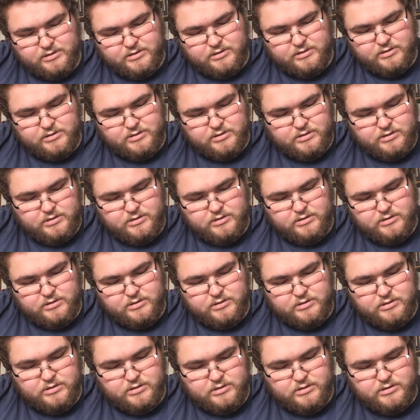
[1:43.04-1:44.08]

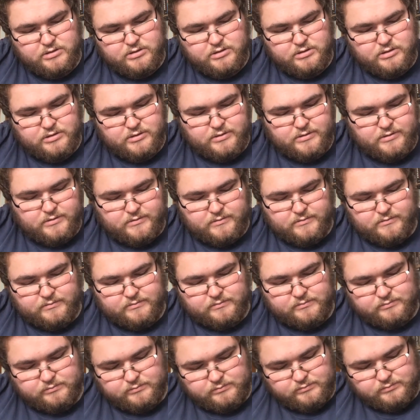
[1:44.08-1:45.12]

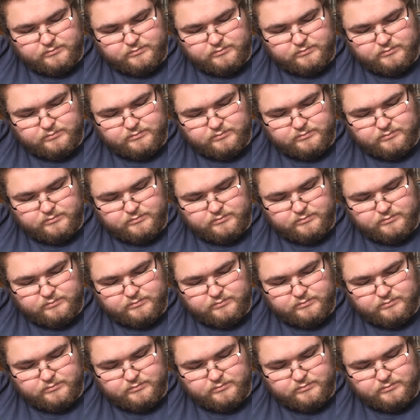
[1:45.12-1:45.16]
[no speech]